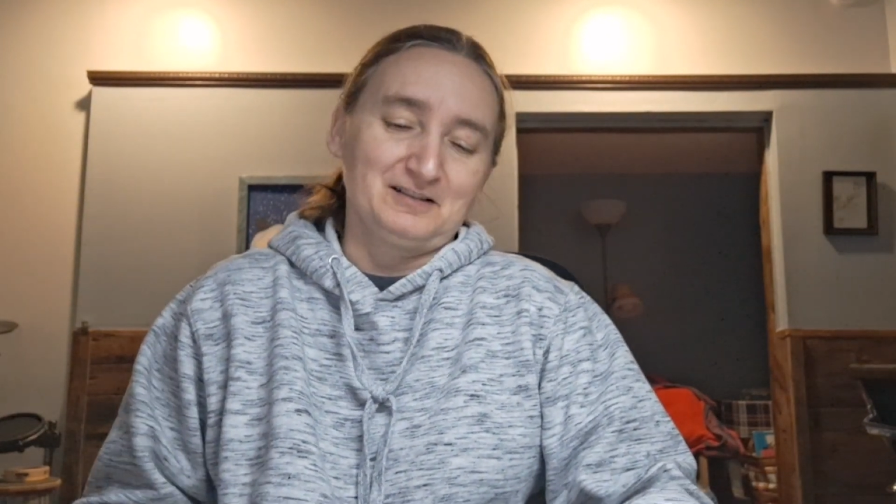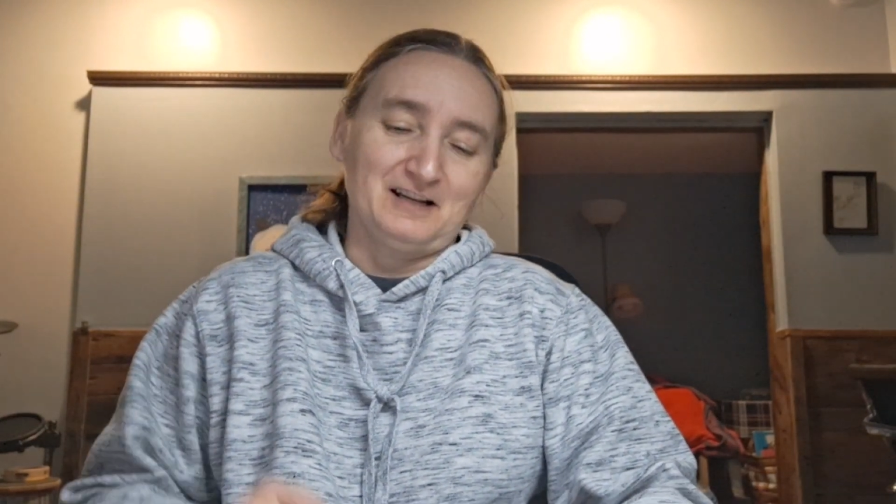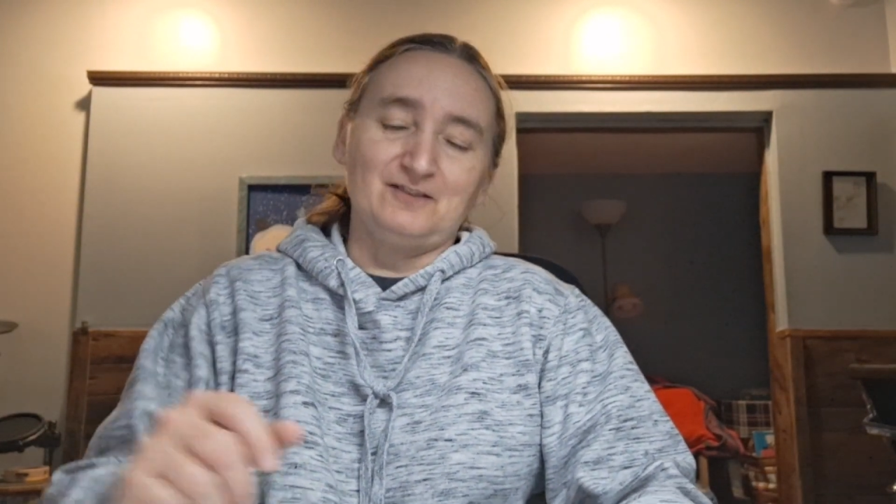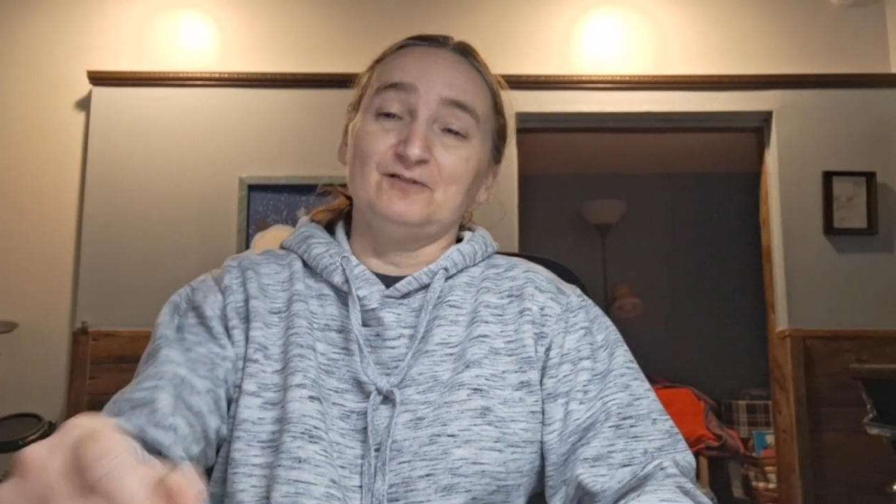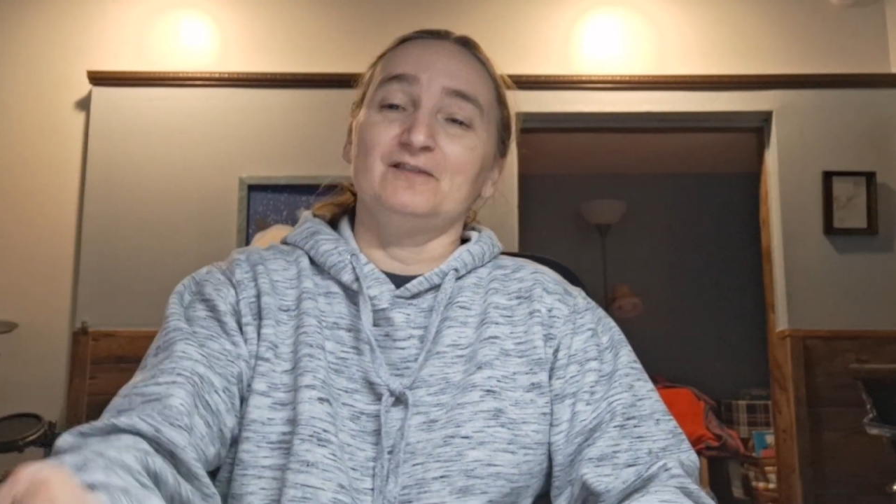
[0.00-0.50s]

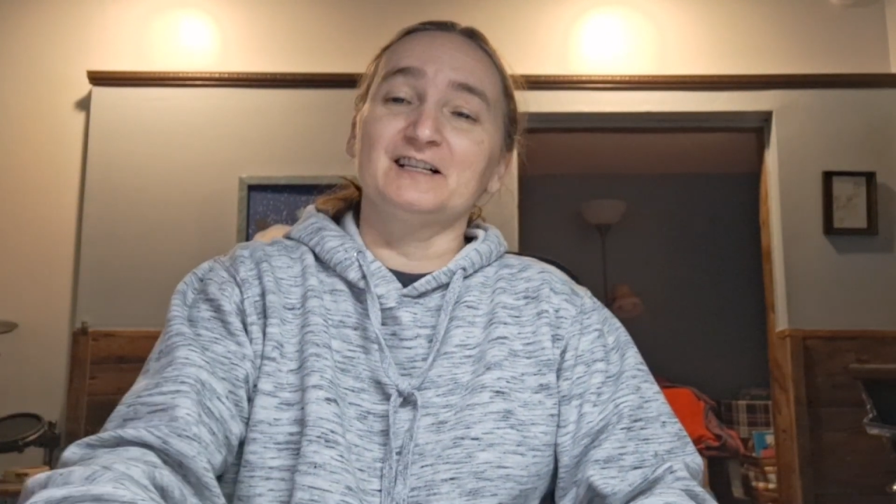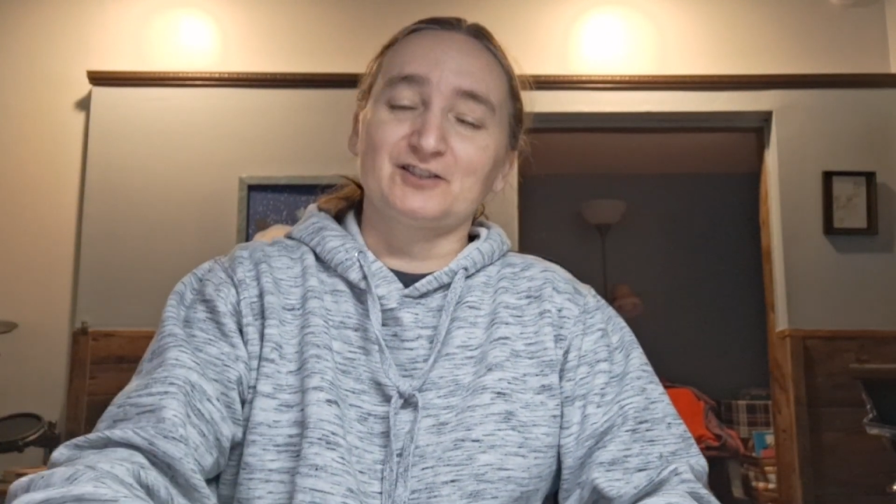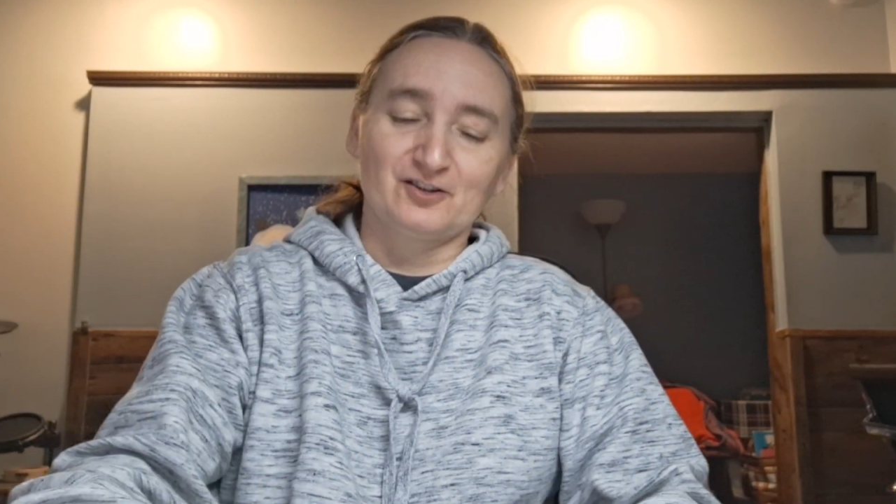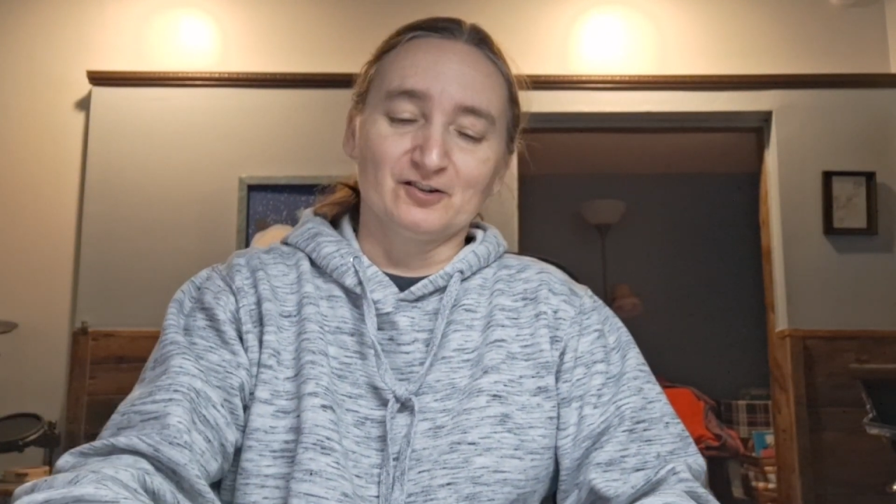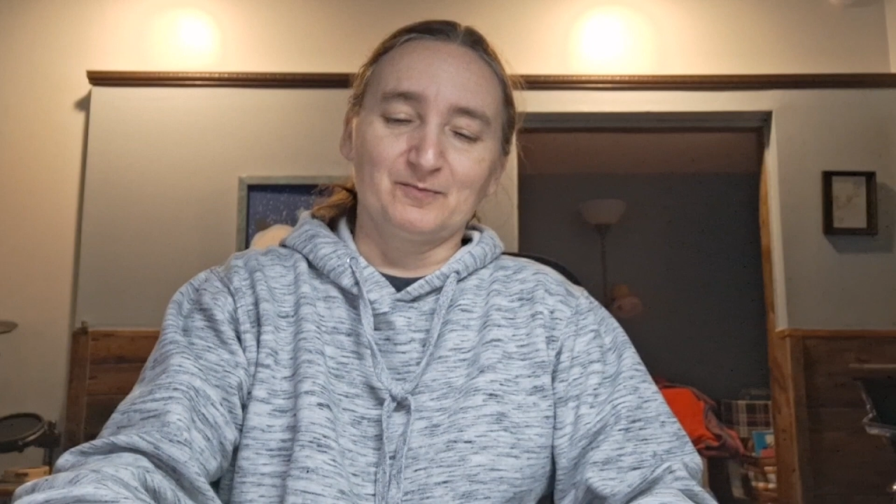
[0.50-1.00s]
Navy
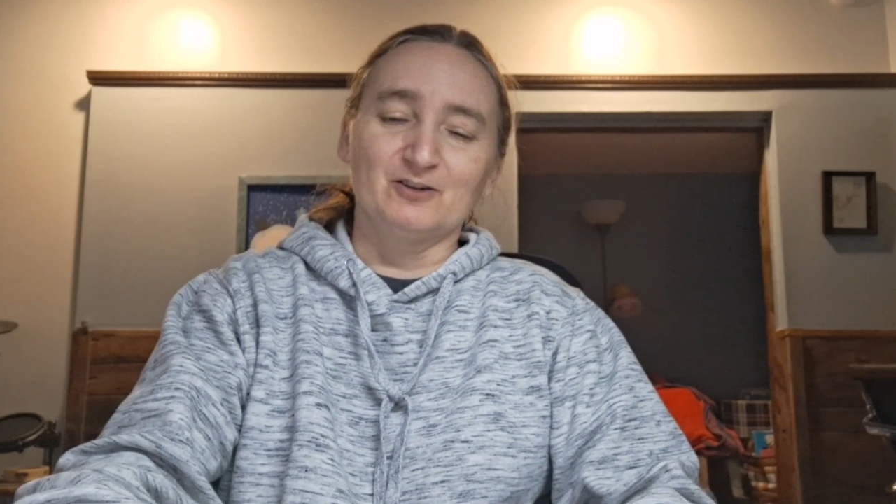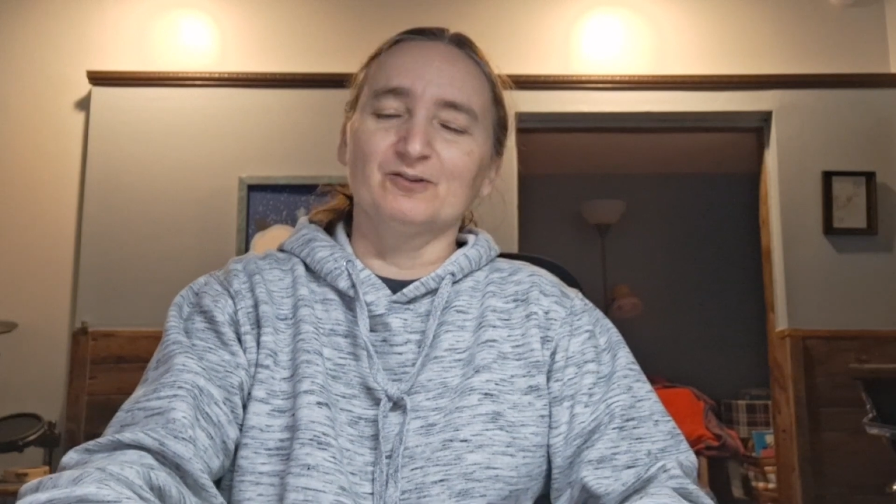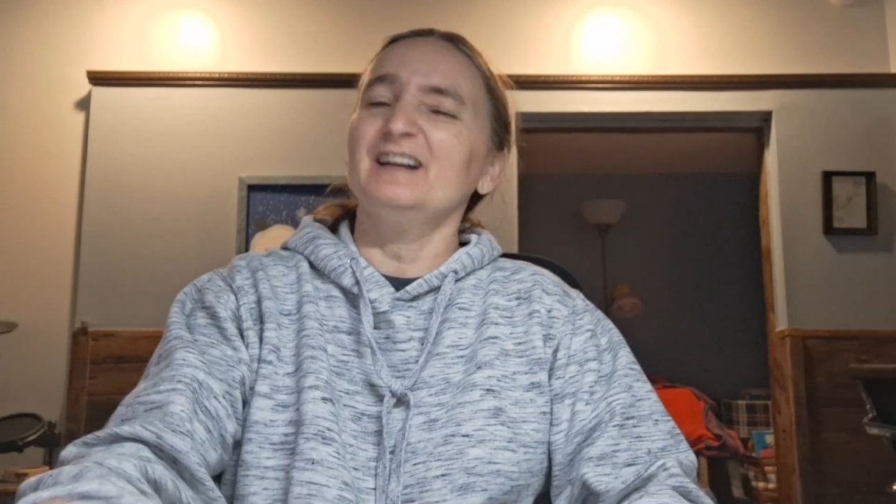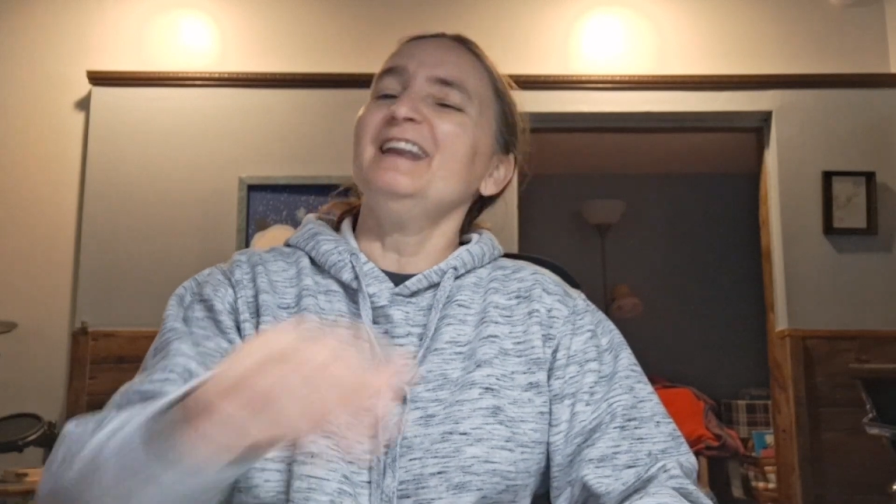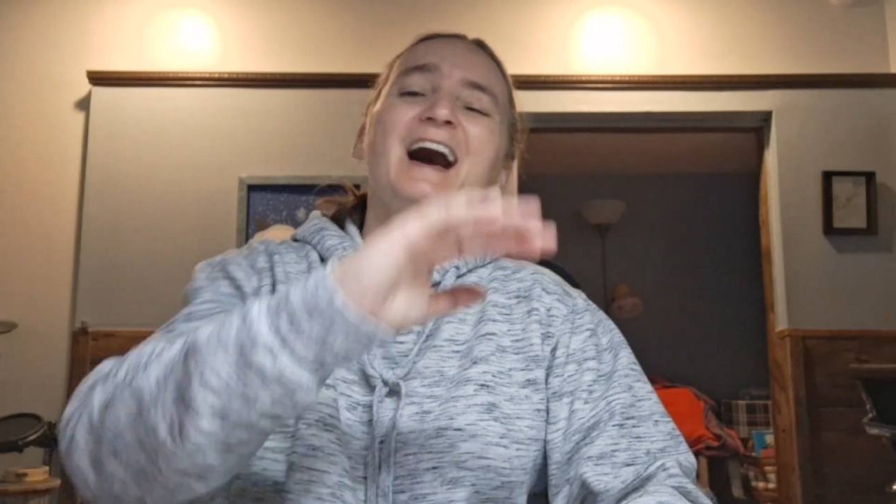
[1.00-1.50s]
vets are going to be
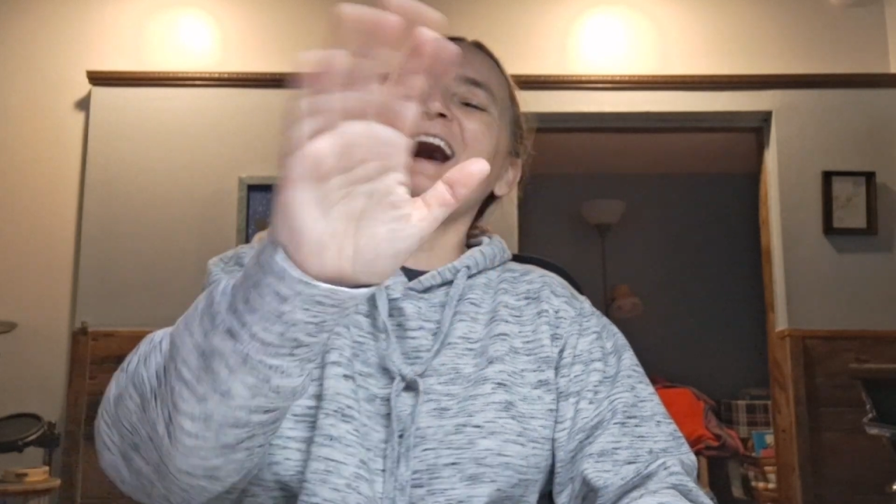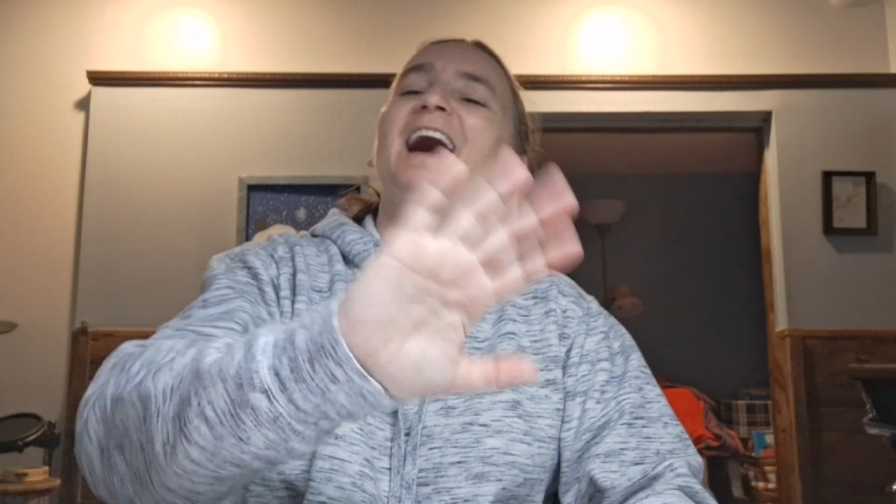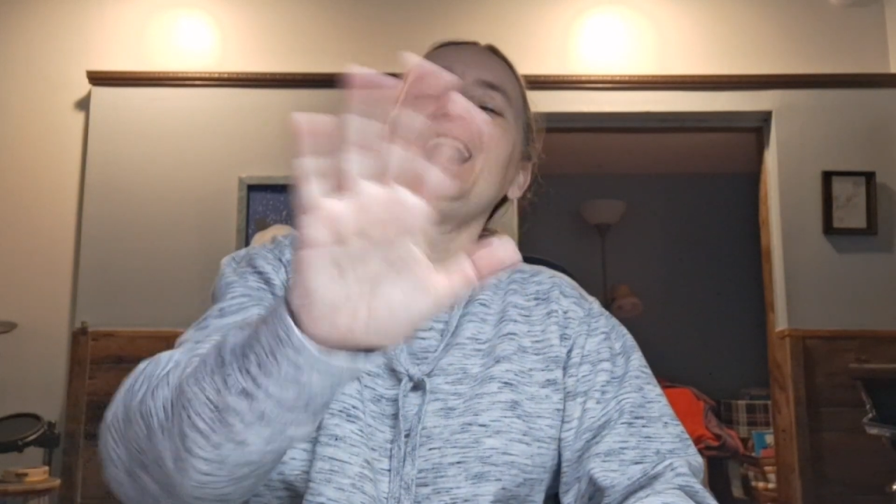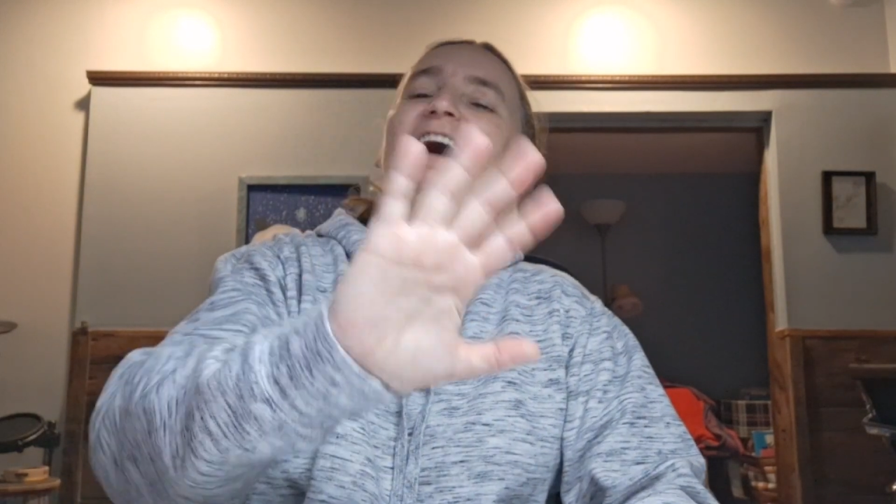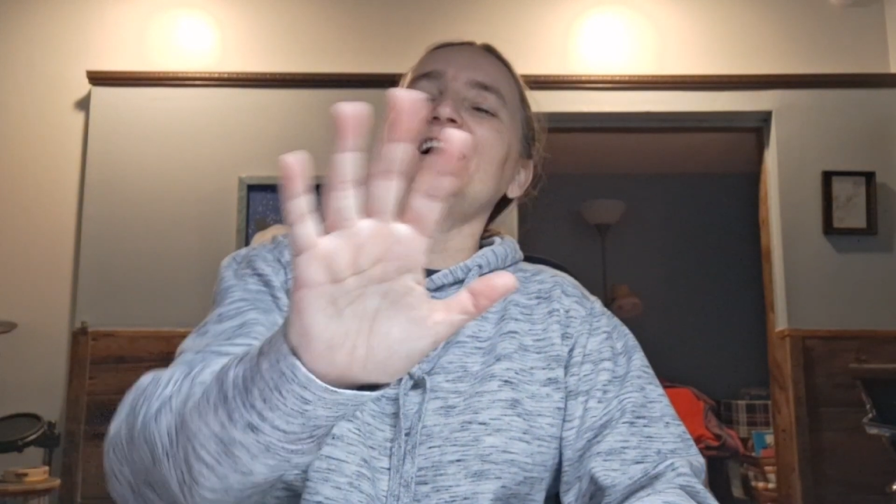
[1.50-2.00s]
going,
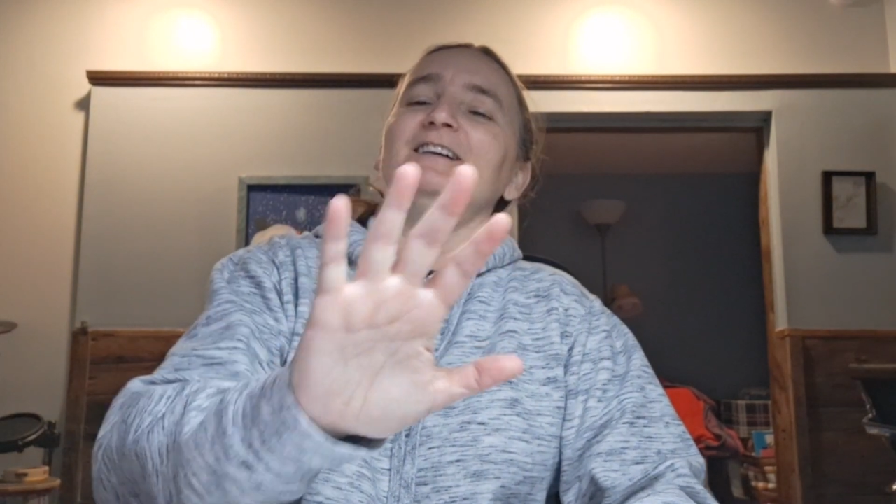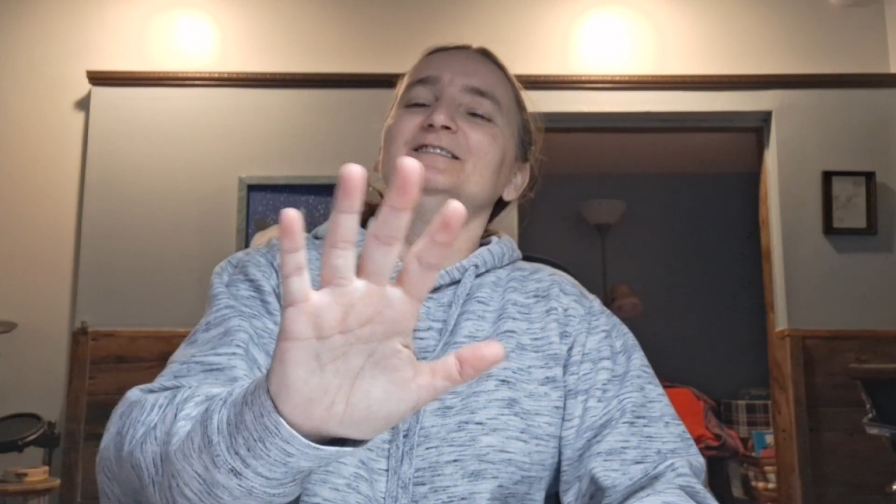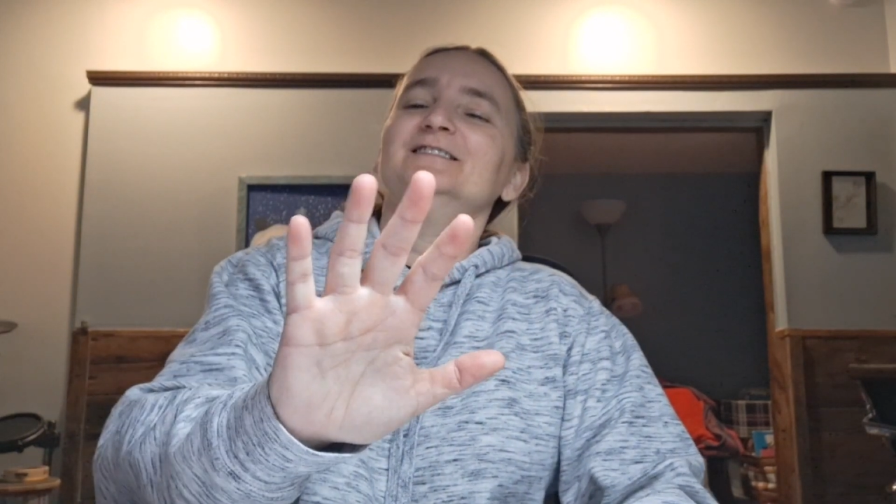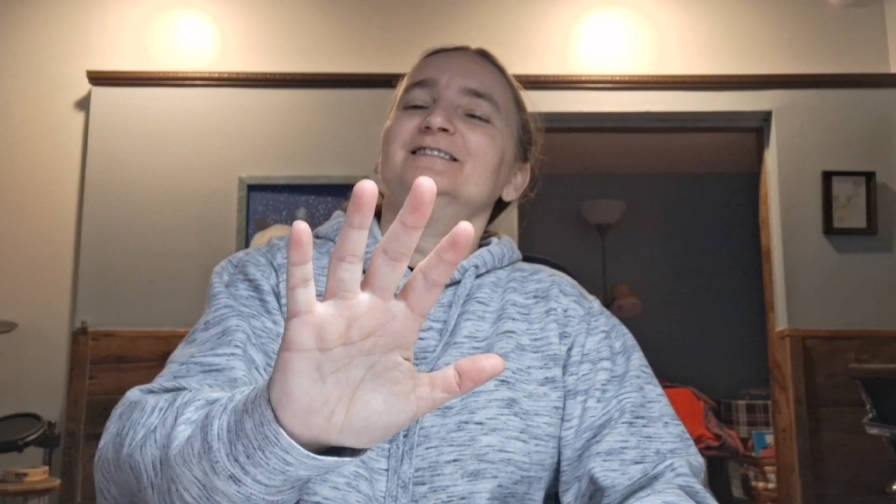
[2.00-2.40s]
ah!